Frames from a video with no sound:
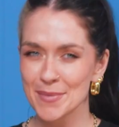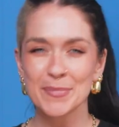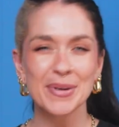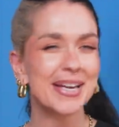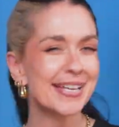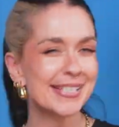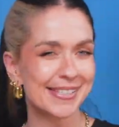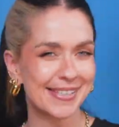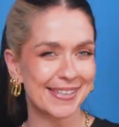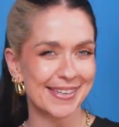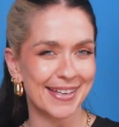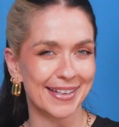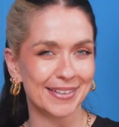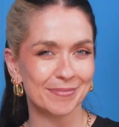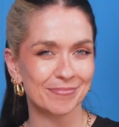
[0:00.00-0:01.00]
But here's the
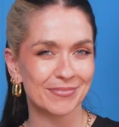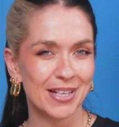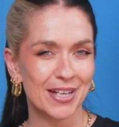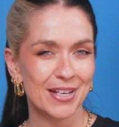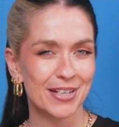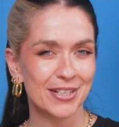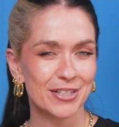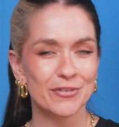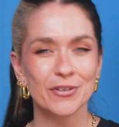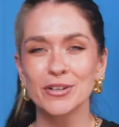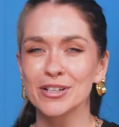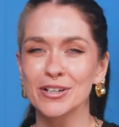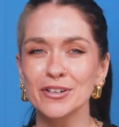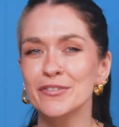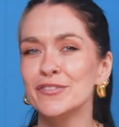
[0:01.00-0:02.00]
thing, you've
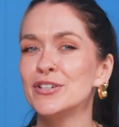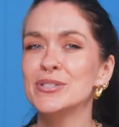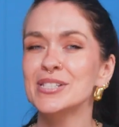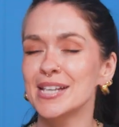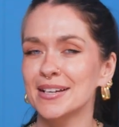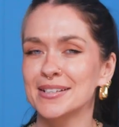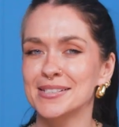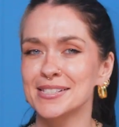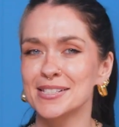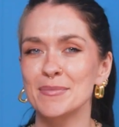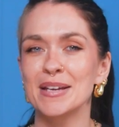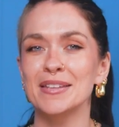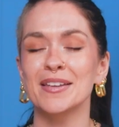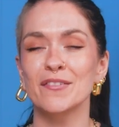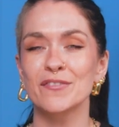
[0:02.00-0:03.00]
only got a few seconds to
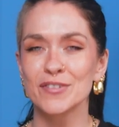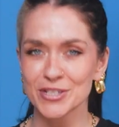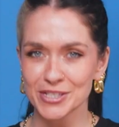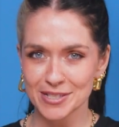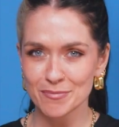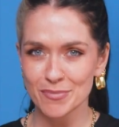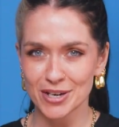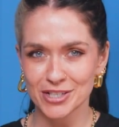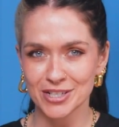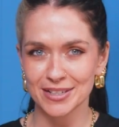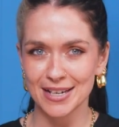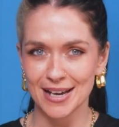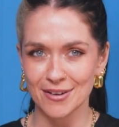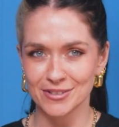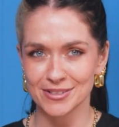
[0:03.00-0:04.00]
make that first impression
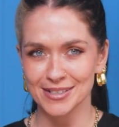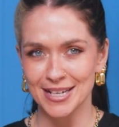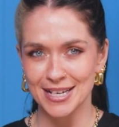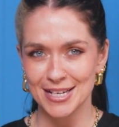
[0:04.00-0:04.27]
count.